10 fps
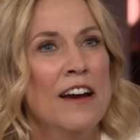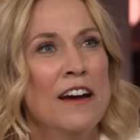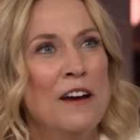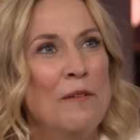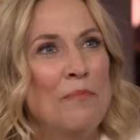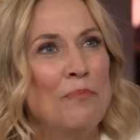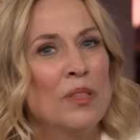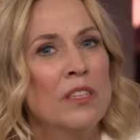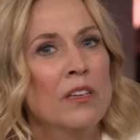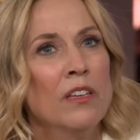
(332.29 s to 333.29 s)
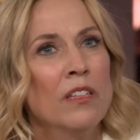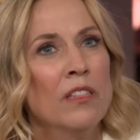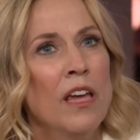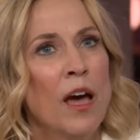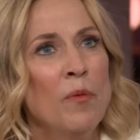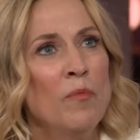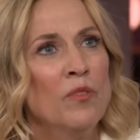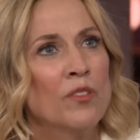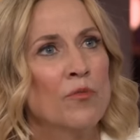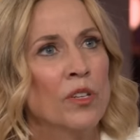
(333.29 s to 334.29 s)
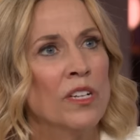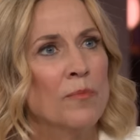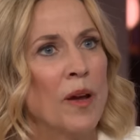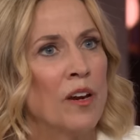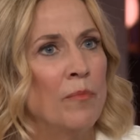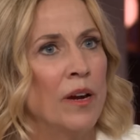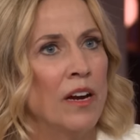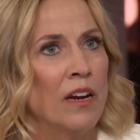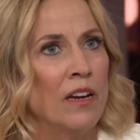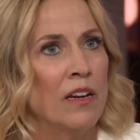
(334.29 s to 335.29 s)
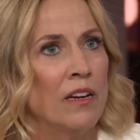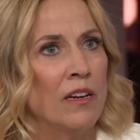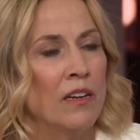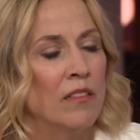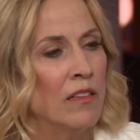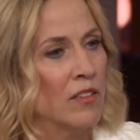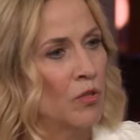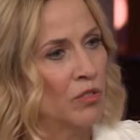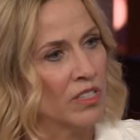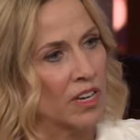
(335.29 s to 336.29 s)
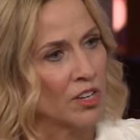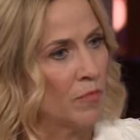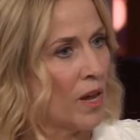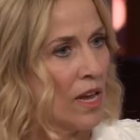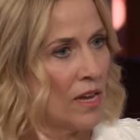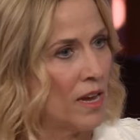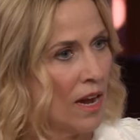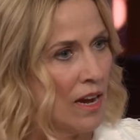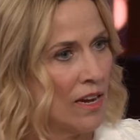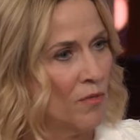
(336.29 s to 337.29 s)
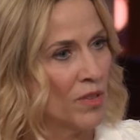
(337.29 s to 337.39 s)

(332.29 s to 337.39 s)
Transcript: Um, but the, the album was really inspired by this whole discussion about AI and